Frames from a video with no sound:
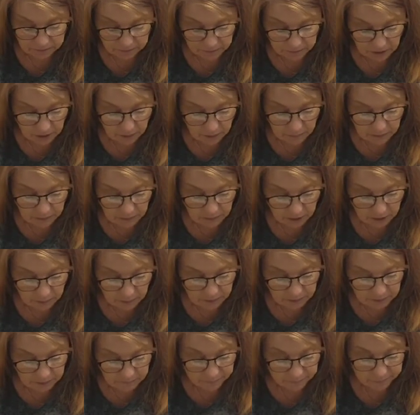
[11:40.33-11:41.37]
Hobby
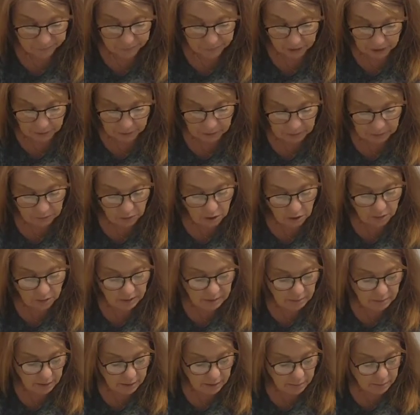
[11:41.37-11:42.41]
Lobby. I could be wrong, they
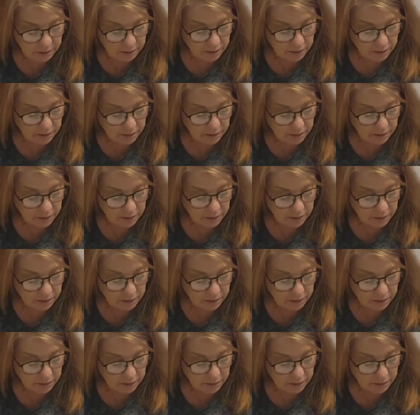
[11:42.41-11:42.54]
might be.